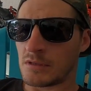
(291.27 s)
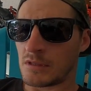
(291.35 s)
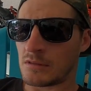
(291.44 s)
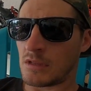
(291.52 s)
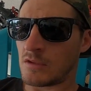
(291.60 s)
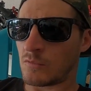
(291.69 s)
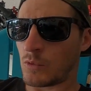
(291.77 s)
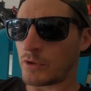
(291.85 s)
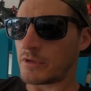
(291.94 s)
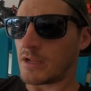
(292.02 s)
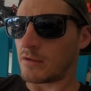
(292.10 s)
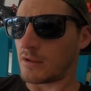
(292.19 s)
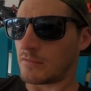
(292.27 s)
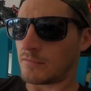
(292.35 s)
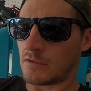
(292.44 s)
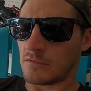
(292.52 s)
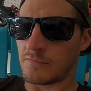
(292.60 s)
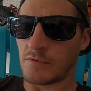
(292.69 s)
It takes work now to,
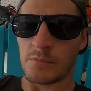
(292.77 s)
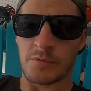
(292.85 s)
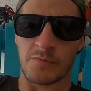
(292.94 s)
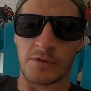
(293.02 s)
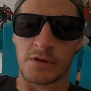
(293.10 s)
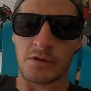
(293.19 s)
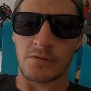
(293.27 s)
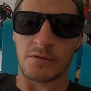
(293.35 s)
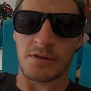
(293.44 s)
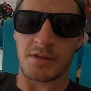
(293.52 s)
to film a video